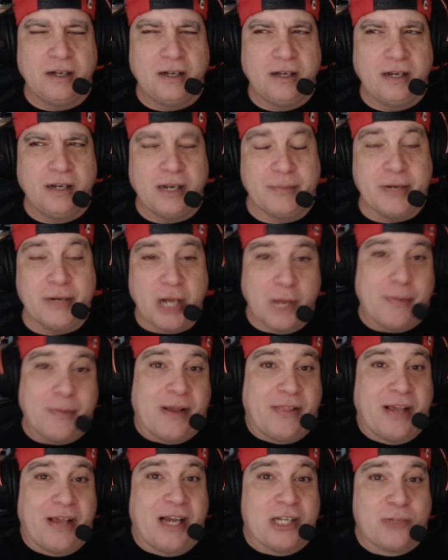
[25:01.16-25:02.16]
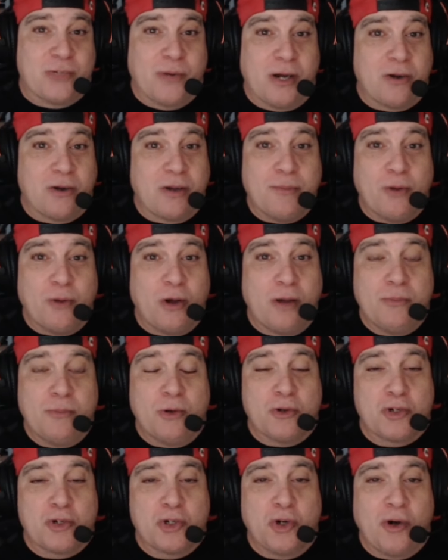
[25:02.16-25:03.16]
Let me know about that as well. I'm
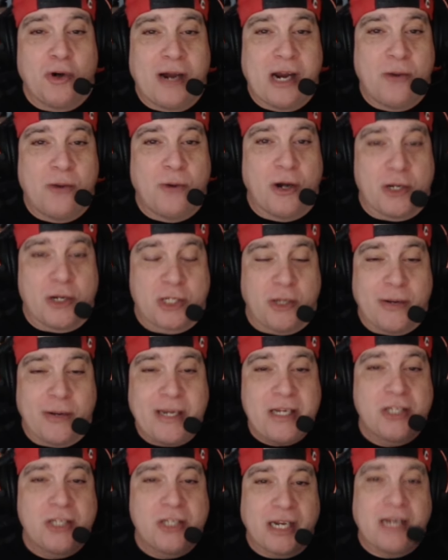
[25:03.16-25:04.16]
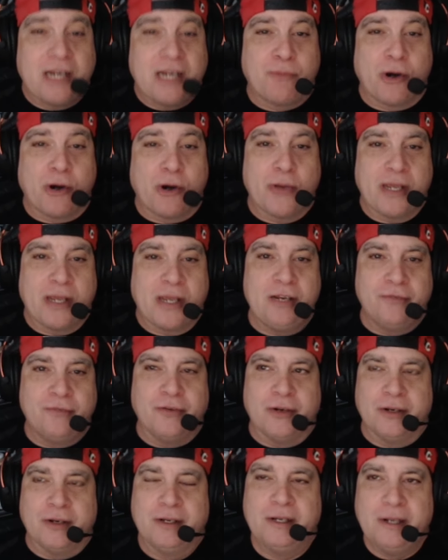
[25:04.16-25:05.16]
not sure how it works. So he said he broke
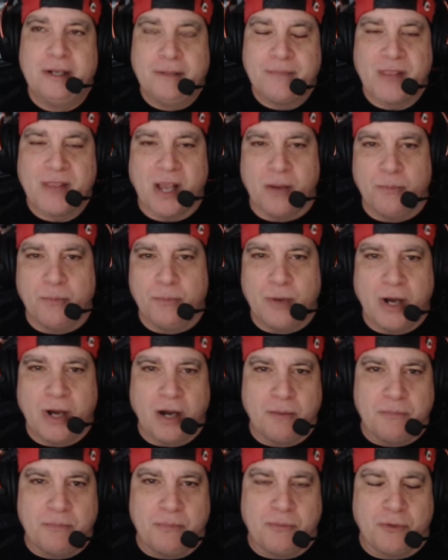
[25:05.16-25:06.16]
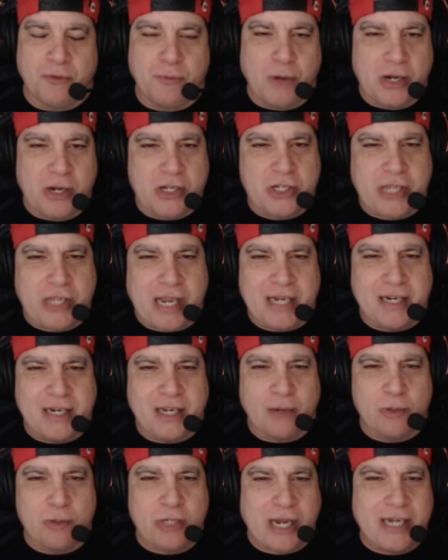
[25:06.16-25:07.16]
even. From my
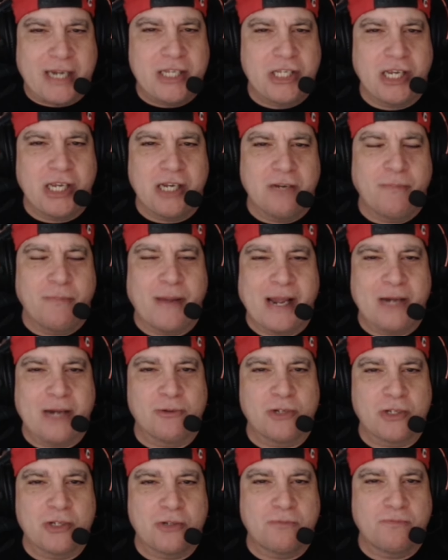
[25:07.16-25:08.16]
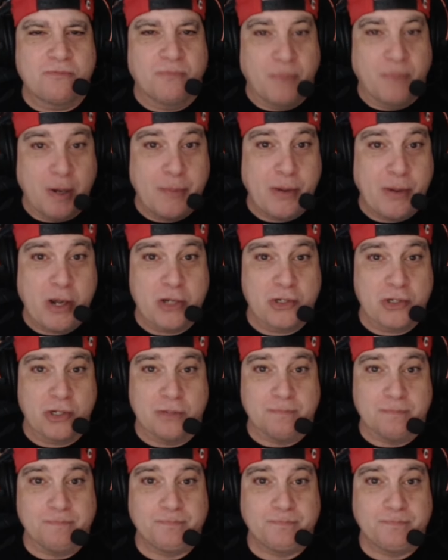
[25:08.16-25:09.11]
understanding, it was £18 per person.